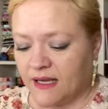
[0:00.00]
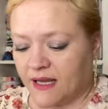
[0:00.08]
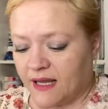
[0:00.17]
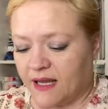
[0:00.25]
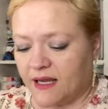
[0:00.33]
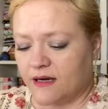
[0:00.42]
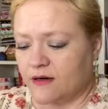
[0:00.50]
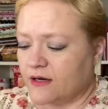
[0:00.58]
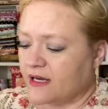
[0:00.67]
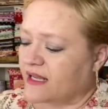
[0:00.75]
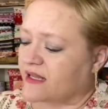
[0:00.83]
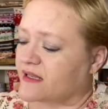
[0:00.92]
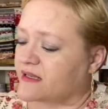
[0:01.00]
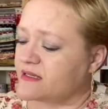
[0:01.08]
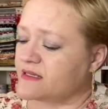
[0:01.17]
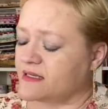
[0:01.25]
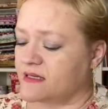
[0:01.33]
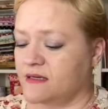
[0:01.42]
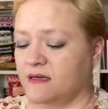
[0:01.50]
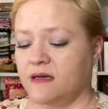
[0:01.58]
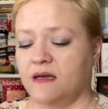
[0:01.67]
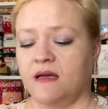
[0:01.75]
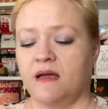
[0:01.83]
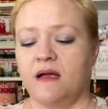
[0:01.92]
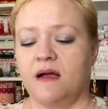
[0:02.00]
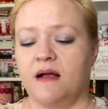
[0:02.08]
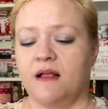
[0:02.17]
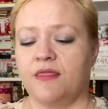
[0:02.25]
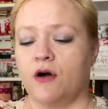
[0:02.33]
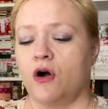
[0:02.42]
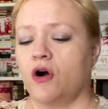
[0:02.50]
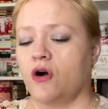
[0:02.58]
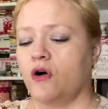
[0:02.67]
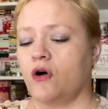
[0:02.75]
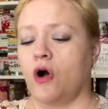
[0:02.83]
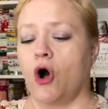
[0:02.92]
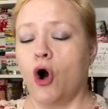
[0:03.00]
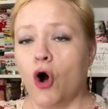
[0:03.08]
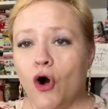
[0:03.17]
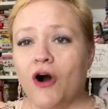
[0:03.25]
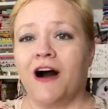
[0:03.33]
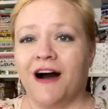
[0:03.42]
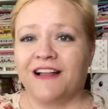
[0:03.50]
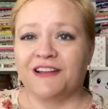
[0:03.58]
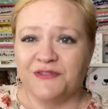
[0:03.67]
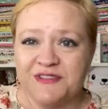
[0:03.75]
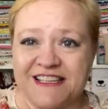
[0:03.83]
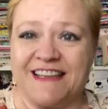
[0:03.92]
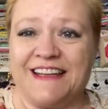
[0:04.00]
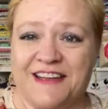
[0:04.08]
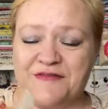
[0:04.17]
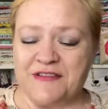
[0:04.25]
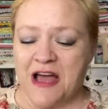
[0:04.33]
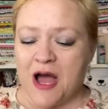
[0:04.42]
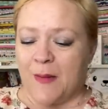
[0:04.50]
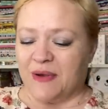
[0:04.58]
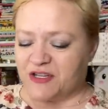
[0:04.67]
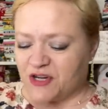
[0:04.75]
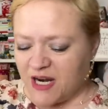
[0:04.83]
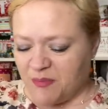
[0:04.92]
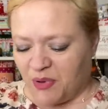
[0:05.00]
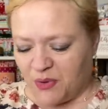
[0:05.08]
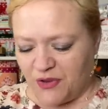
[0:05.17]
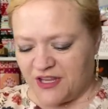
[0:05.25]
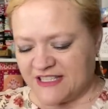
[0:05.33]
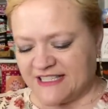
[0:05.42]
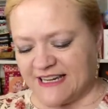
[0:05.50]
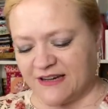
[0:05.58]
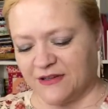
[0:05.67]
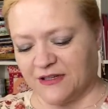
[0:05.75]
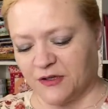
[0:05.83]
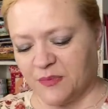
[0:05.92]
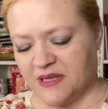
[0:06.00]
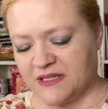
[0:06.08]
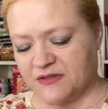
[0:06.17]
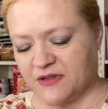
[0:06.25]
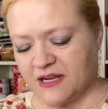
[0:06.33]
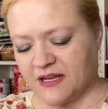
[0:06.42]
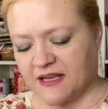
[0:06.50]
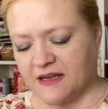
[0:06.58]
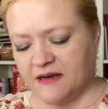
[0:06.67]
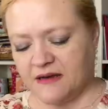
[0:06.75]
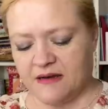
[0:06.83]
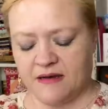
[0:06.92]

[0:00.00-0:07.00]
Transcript: Here is the Hall All Hallows Eve. I'm gonna try to pull this down a little bit so that I can,